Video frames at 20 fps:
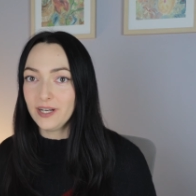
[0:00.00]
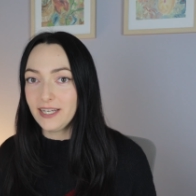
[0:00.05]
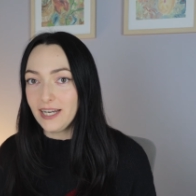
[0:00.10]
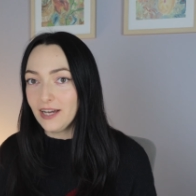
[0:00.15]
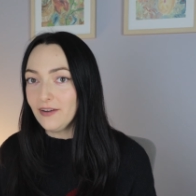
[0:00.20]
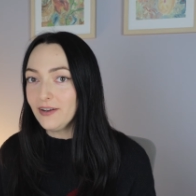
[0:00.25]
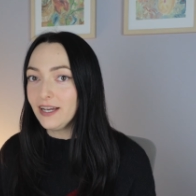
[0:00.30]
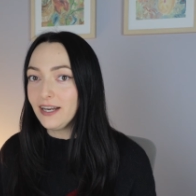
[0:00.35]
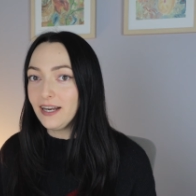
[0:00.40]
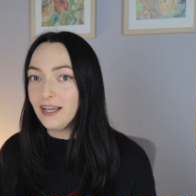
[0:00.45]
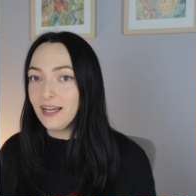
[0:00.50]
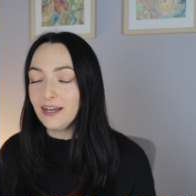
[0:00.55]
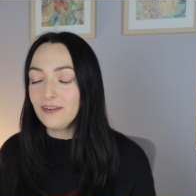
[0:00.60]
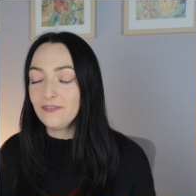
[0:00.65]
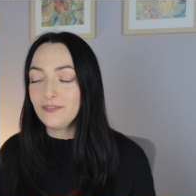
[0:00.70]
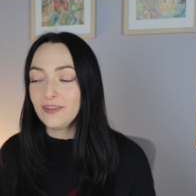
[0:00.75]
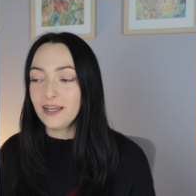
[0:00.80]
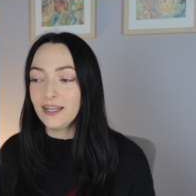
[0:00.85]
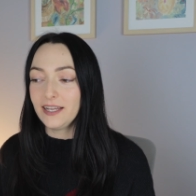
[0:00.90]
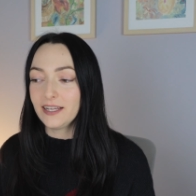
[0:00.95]
And now I gotta
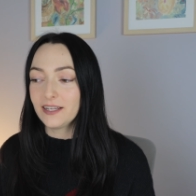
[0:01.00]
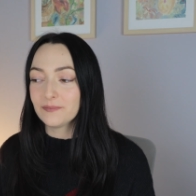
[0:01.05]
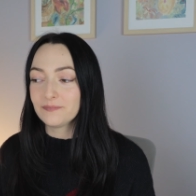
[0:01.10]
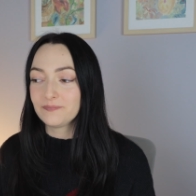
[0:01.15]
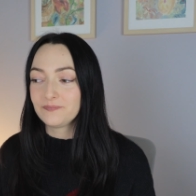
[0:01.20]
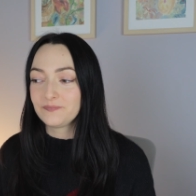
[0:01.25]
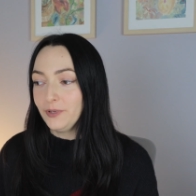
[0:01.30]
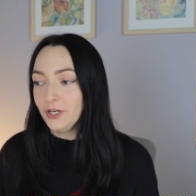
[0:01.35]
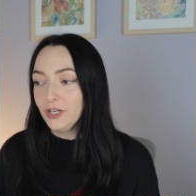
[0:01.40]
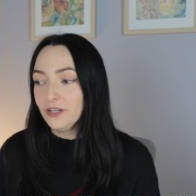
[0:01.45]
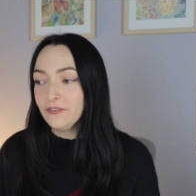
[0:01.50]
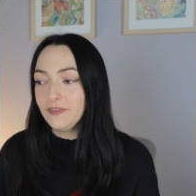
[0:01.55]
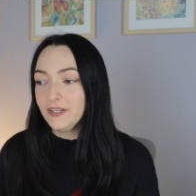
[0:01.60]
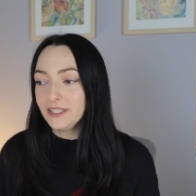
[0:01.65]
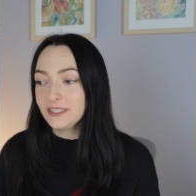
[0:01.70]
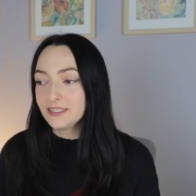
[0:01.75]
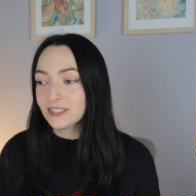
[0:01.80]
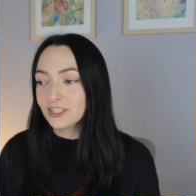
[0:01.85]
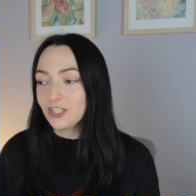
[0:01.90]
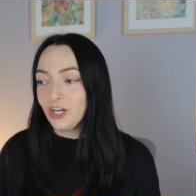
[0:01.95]
have like
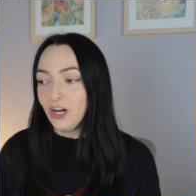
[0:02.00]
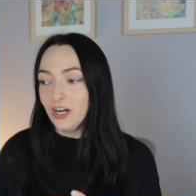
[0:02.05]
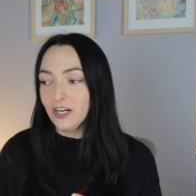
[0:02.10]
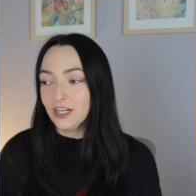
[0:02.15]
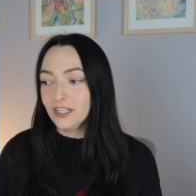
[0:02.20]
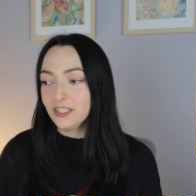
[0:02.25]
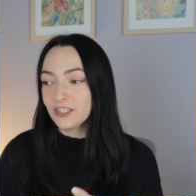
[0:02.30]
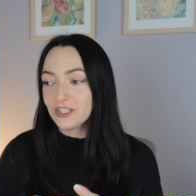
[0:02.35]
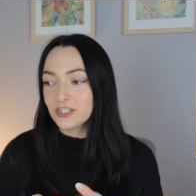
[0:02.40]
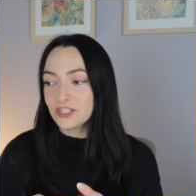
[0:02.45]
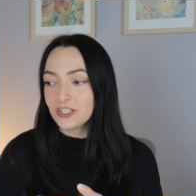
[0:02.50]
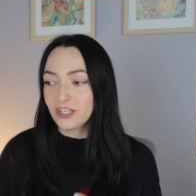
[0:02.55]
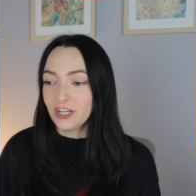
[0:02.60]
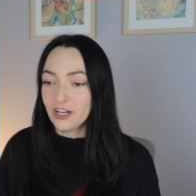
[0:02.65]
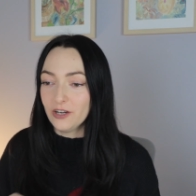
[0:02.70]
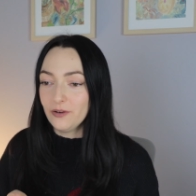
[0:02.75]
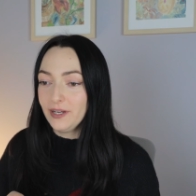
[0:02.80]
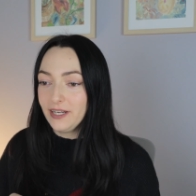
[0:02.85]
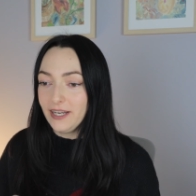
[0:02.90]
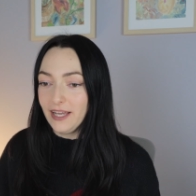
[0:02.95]
perfect cards to
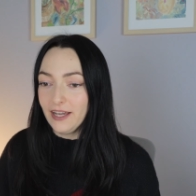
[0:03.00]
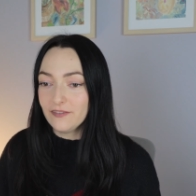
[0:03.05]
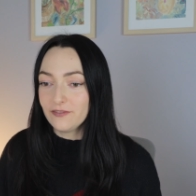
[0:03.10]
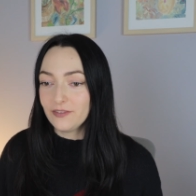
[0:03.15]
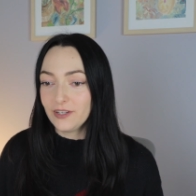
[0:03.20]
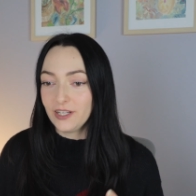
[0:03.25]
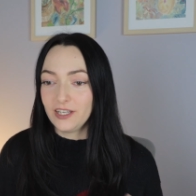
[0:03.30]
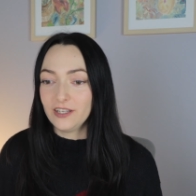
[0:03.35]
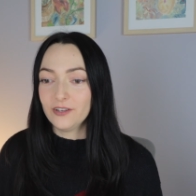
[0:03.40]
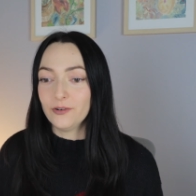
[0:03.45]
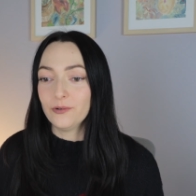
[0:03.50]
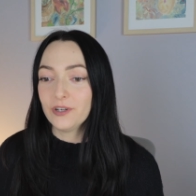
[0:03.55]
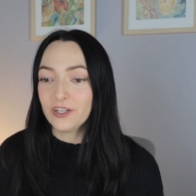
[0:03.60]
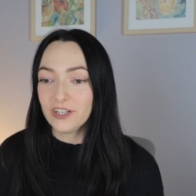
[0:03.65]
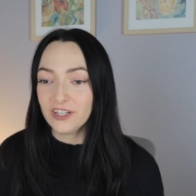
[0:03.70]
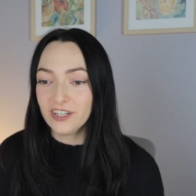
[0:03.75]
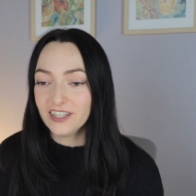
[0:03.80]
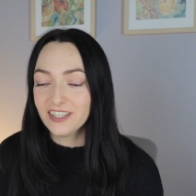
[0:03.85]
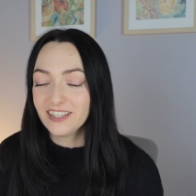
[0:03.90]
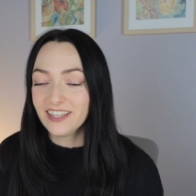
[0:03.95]
go in every
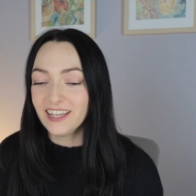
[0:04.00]
order.